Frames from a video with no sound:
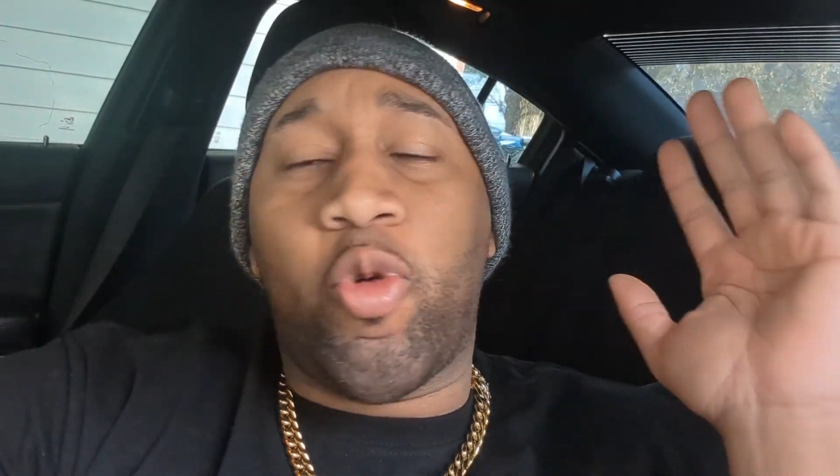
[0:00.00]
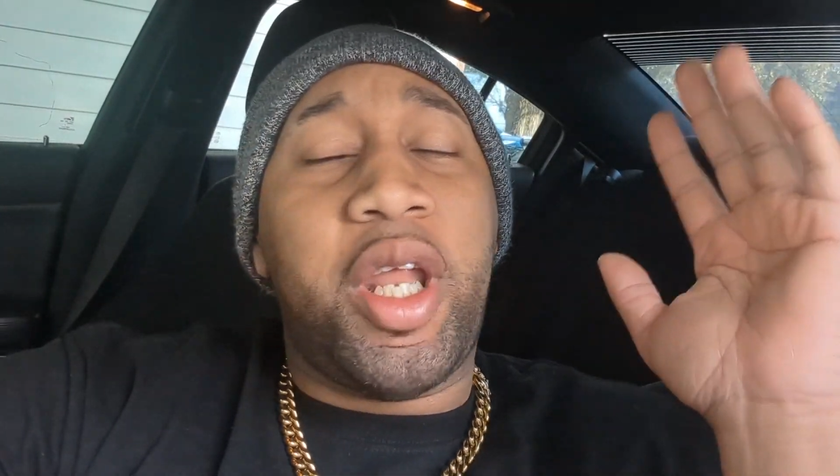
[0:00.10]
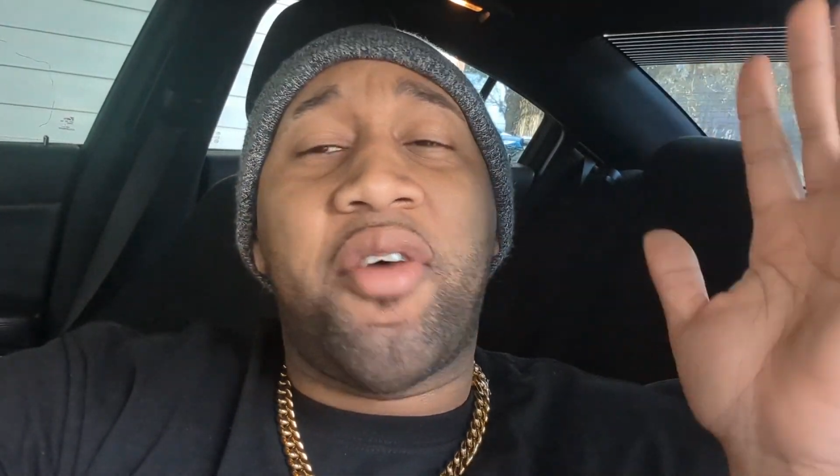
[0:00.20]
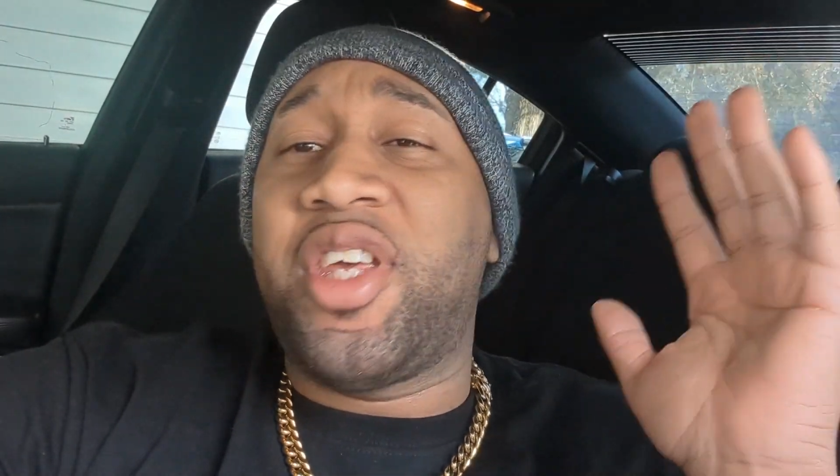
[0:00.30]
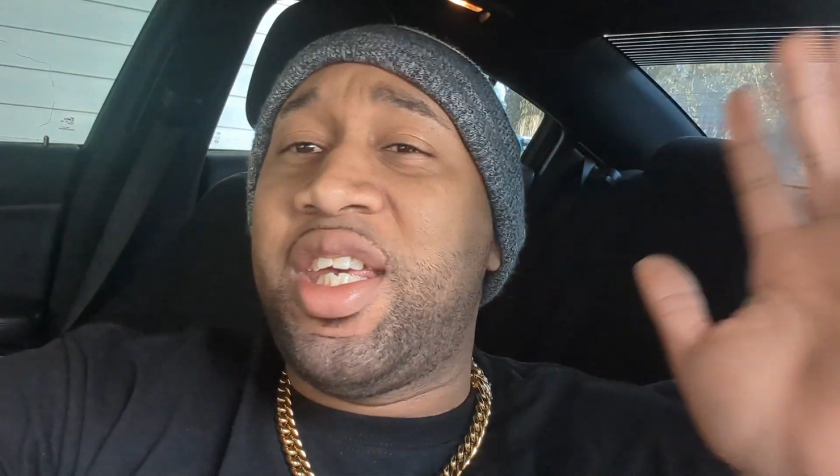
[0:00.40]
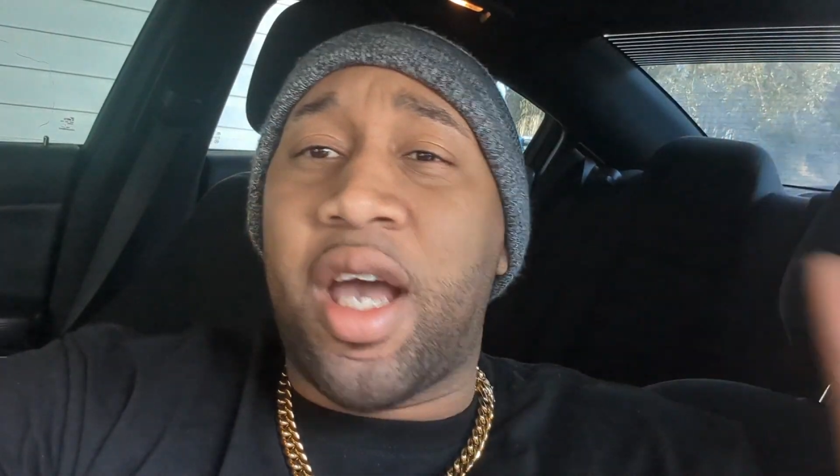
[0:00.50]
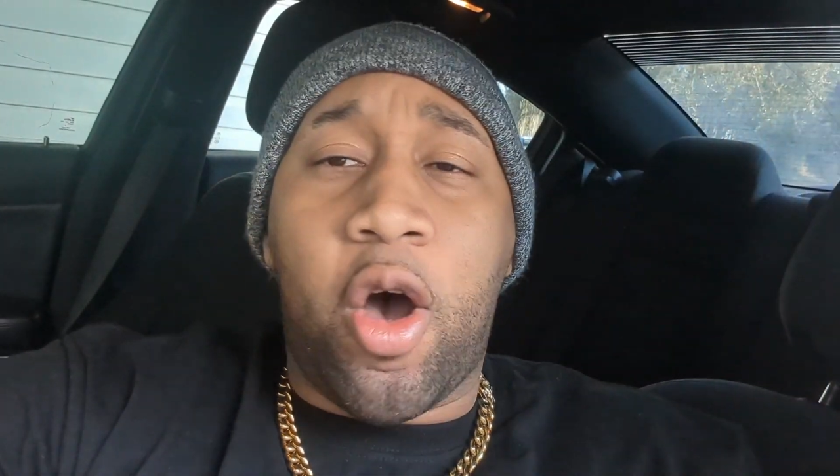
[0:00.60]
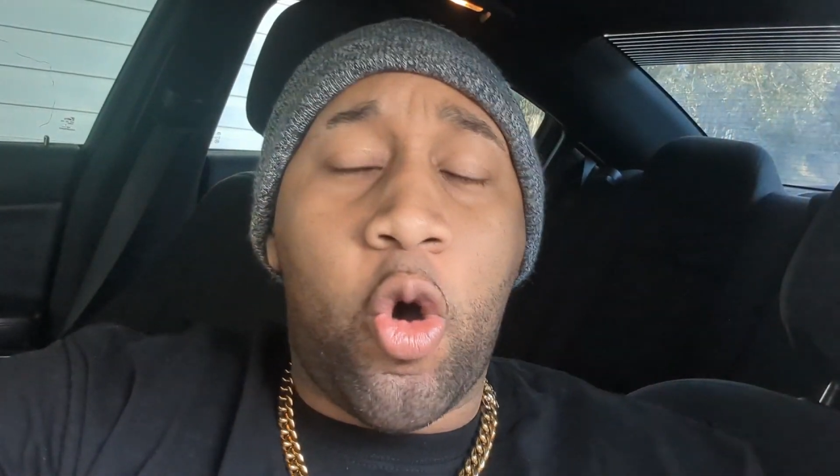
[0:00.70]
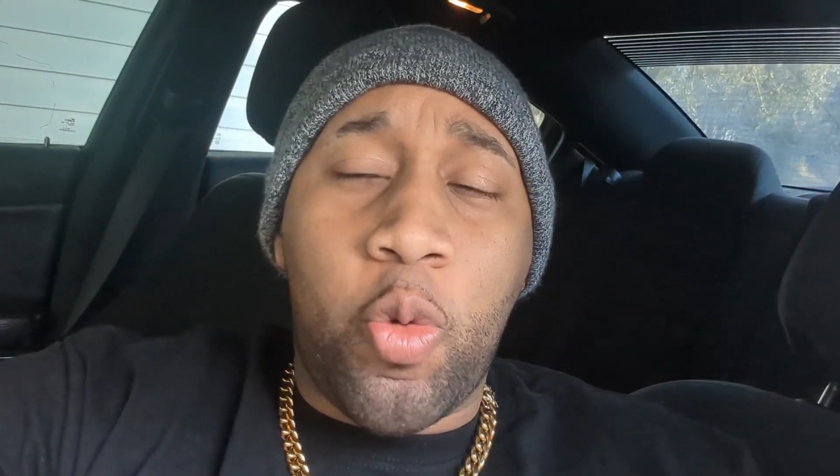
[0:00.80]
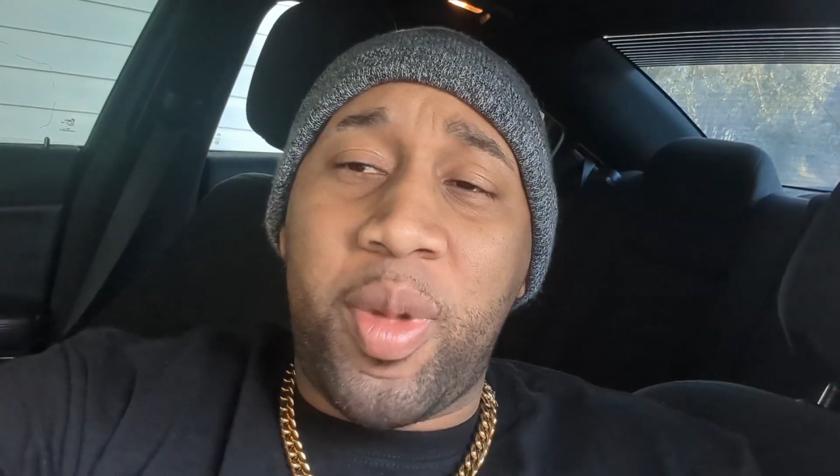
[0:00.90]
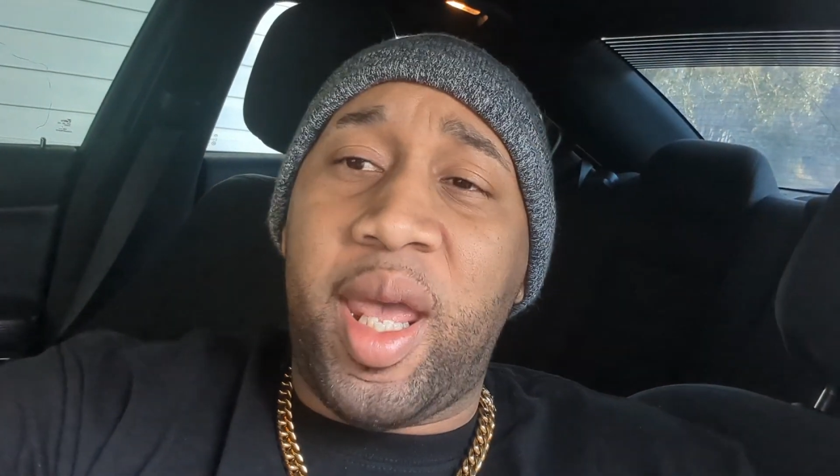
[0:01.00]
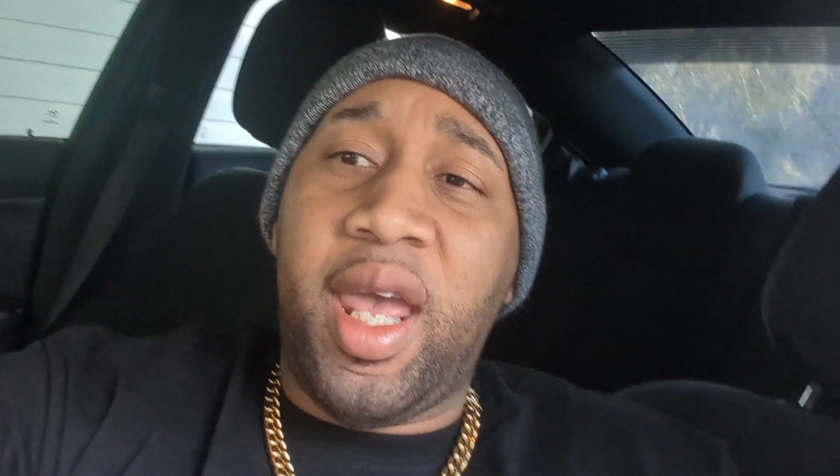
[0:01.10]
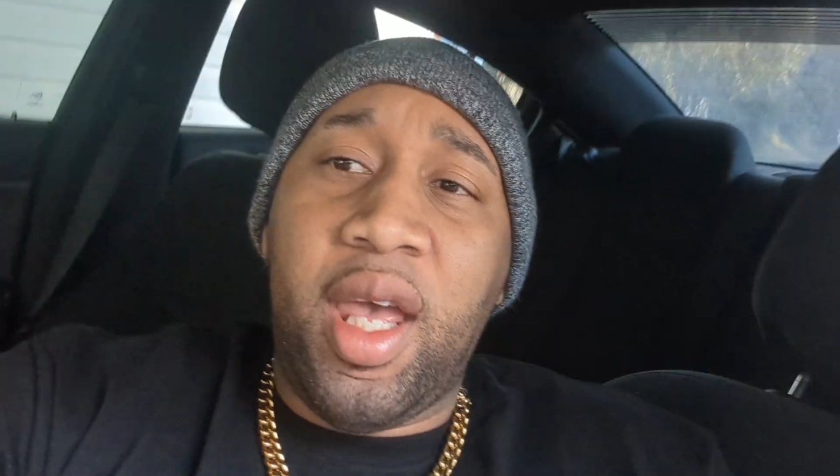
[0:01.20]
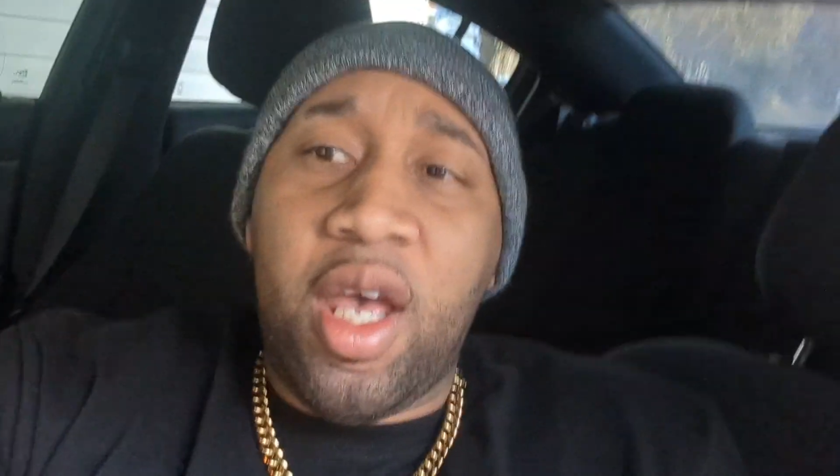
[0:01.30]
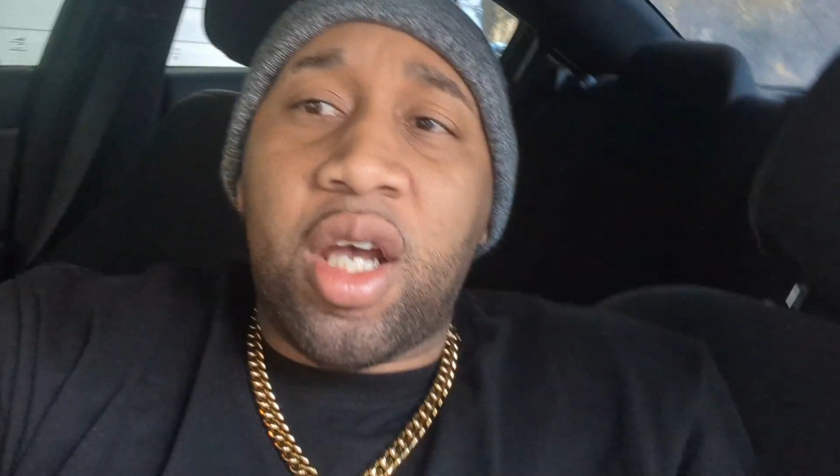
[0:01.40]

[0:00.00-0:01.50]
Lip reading: Whatever he on, man.